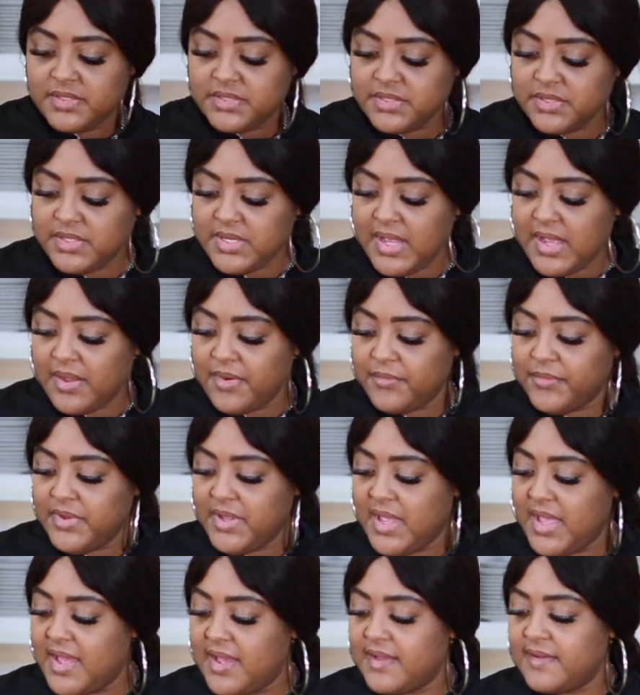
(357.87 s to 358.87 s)
So now we
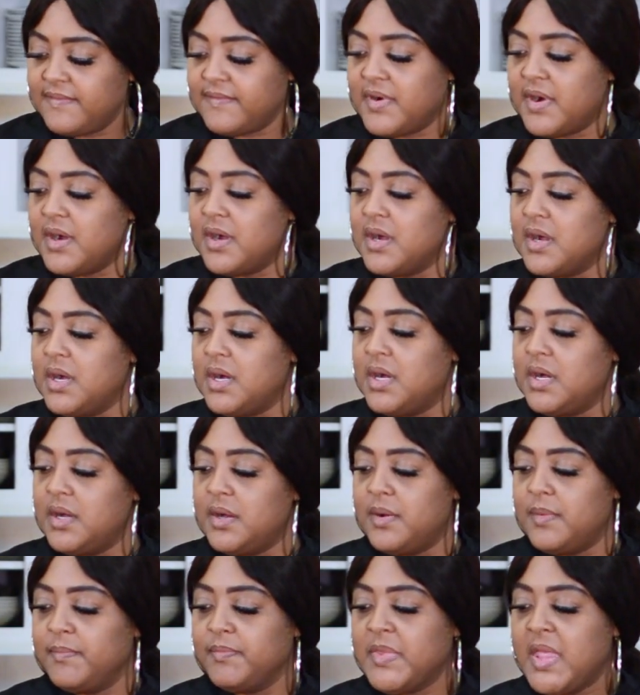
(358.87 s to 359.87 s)
have
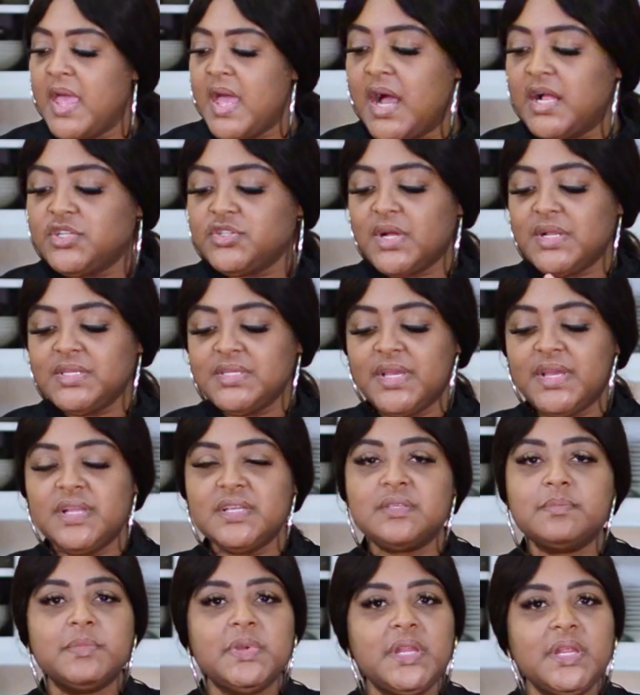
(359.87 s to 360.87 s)
our, I tried to get
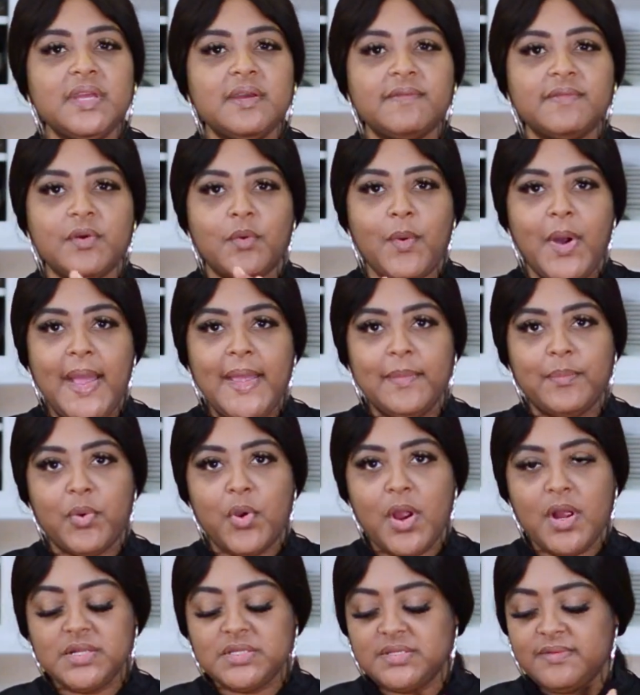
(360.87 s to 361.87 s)
as many of the white
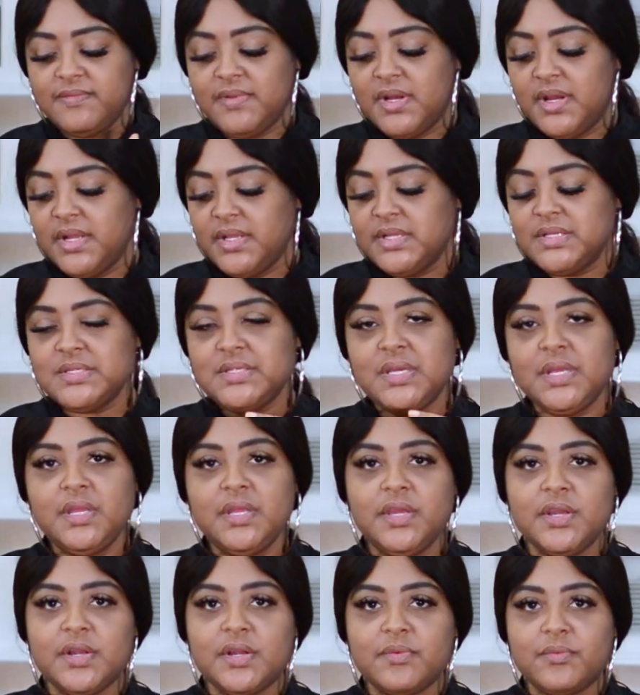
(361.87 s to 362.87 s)
parts of the onions in
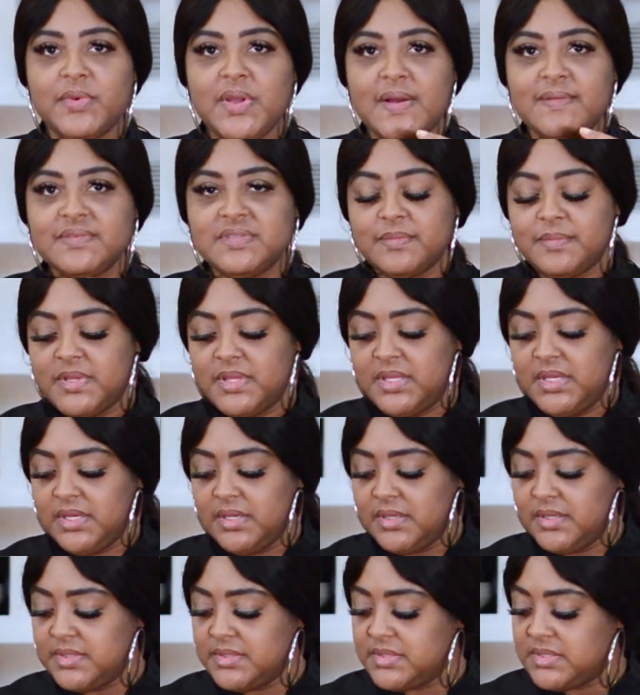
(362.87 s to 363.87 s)
here. We have some of
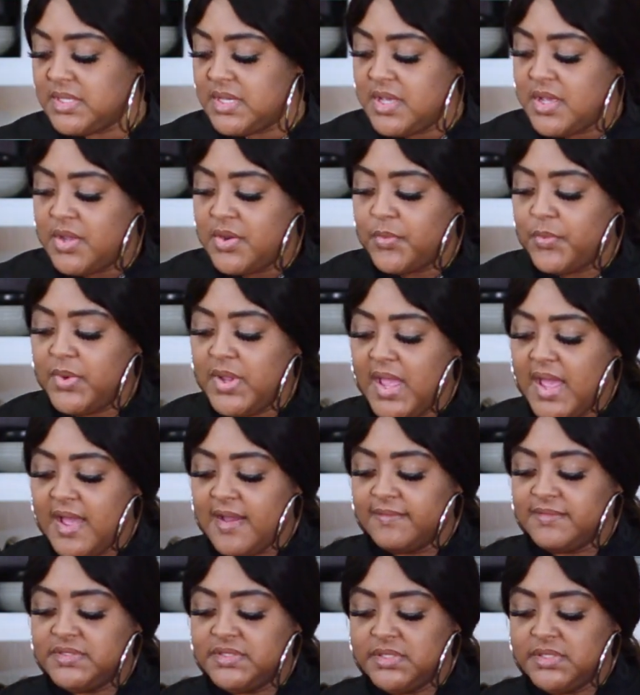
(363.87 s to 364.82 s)
these. We have